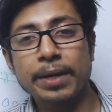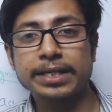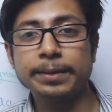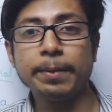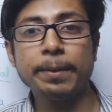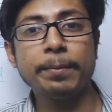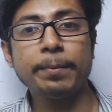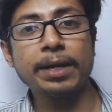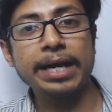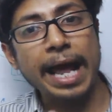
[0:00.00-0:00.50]
But
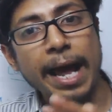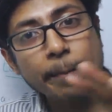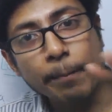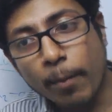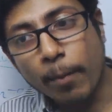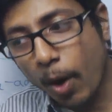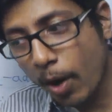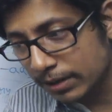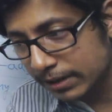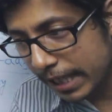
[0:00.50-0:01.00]
remember
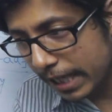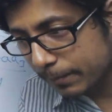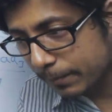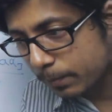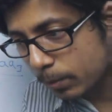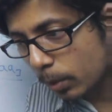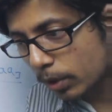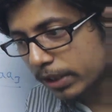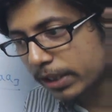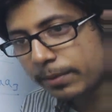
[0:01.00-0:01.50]
among
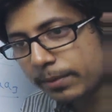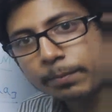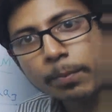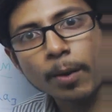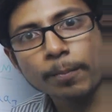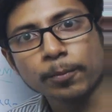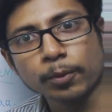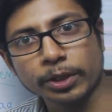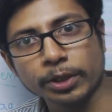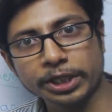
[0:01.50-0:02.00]
that protein
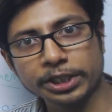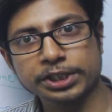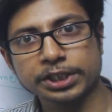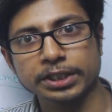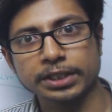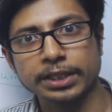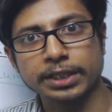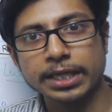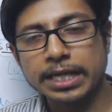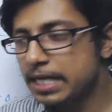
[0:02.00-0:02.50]

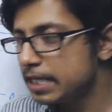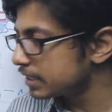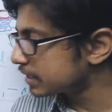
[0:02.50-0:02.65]
population,